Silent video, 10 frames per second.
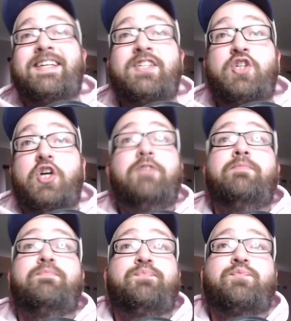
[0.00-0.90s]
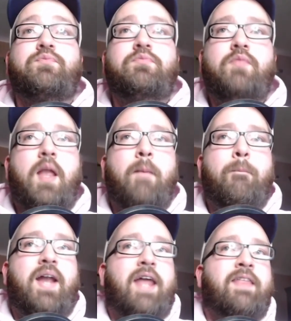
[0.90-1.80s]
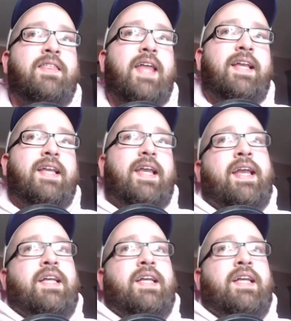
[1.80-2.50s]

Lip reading: good, but I think it